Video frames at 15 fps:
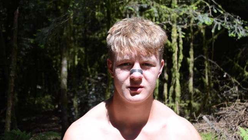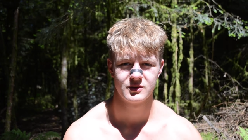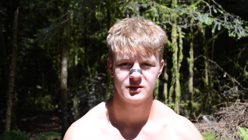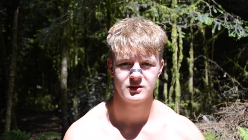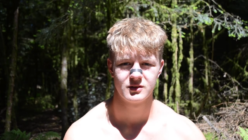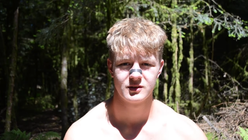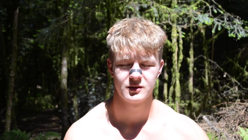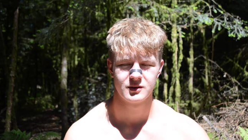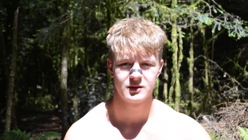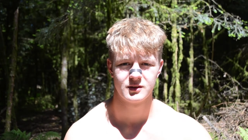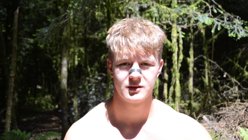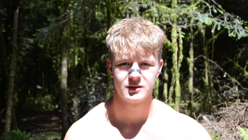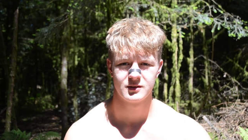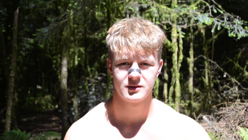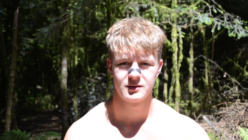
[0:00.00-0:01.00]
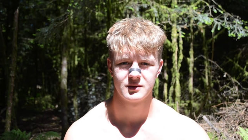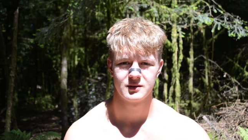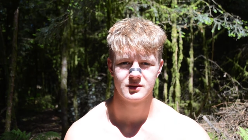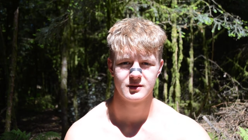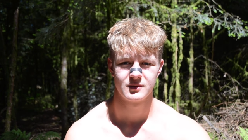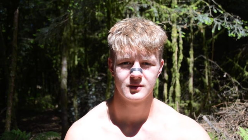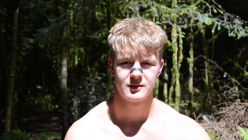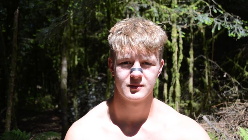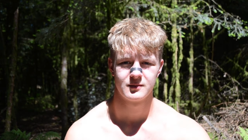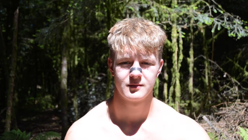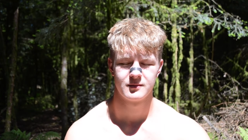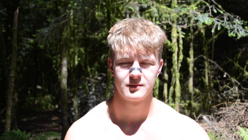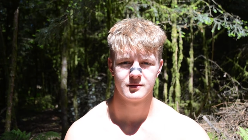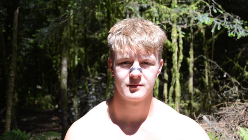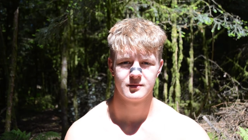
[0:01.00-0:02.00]

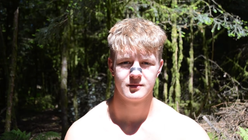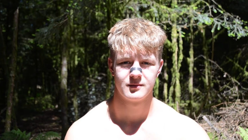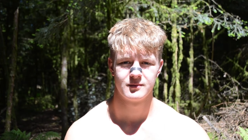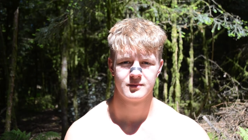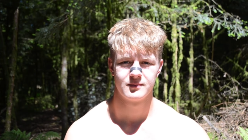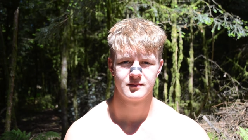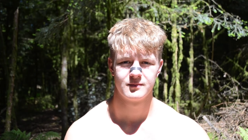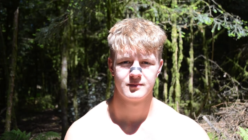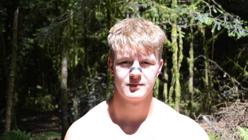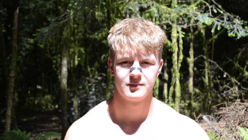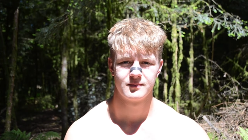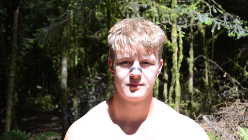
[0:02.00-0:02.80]
Nobody speaks.